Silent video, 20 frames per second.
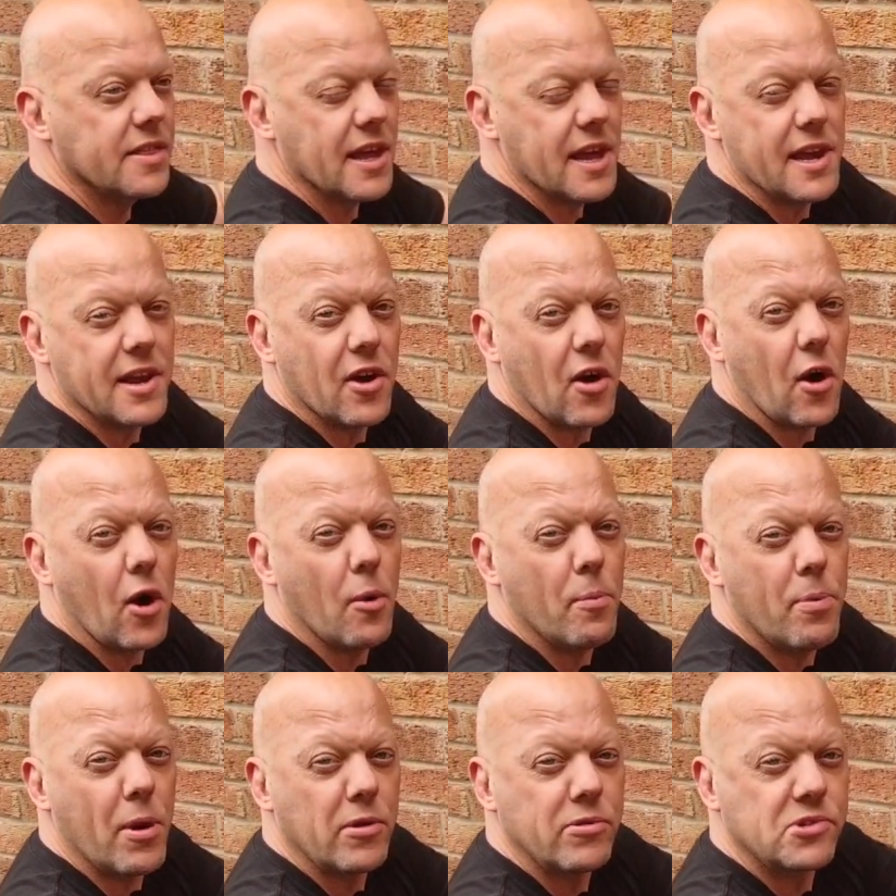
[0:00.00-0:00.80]
then
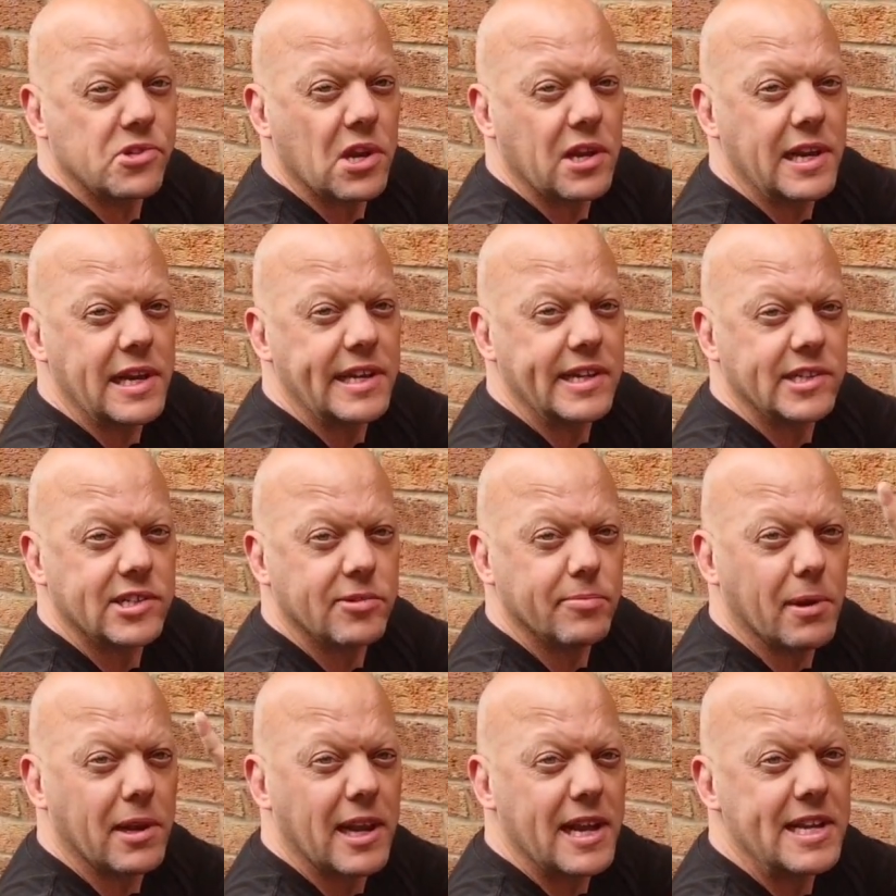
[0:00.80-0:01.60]
I'll post a link
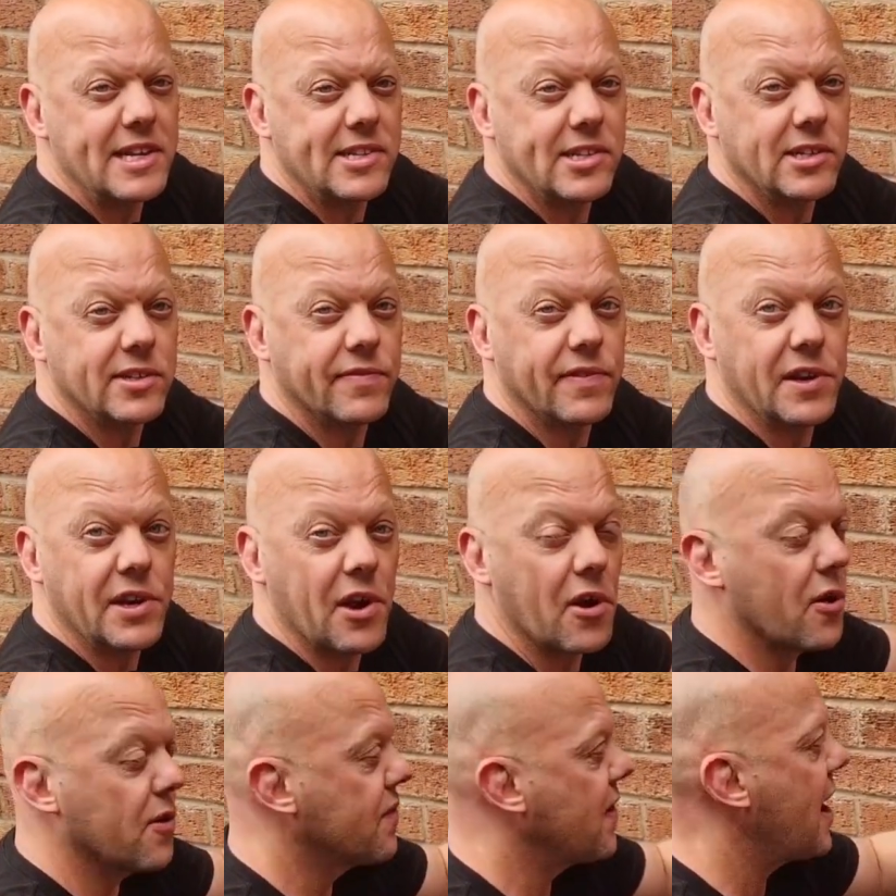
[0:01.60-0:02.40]
to my latest
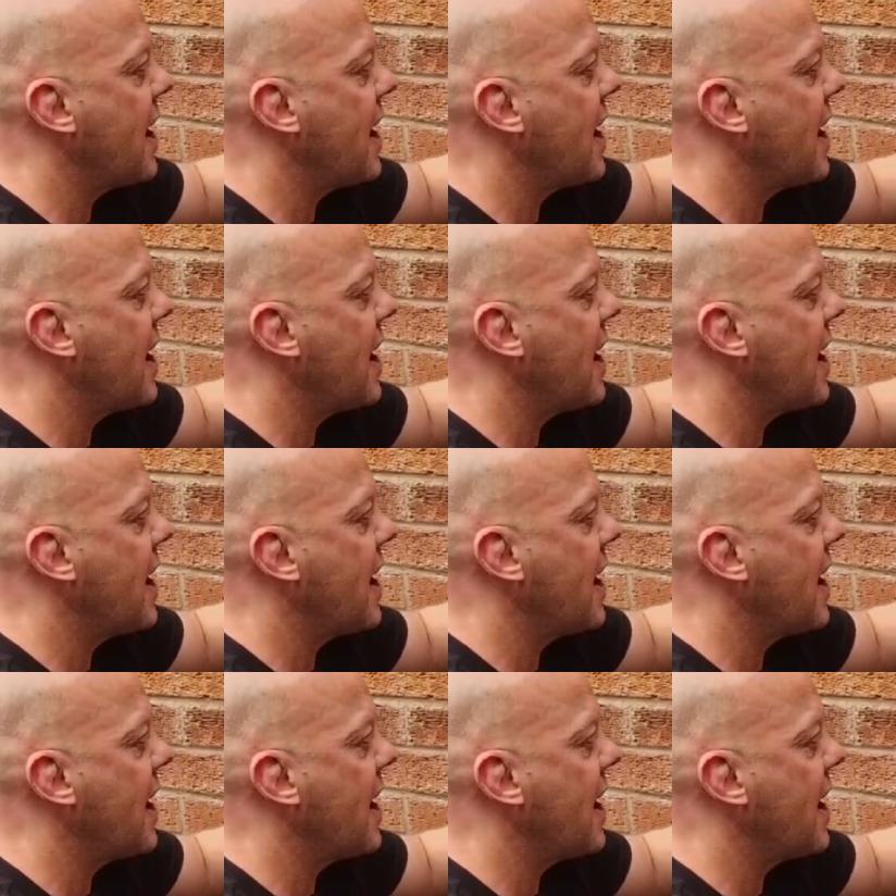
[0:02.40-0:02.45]
video of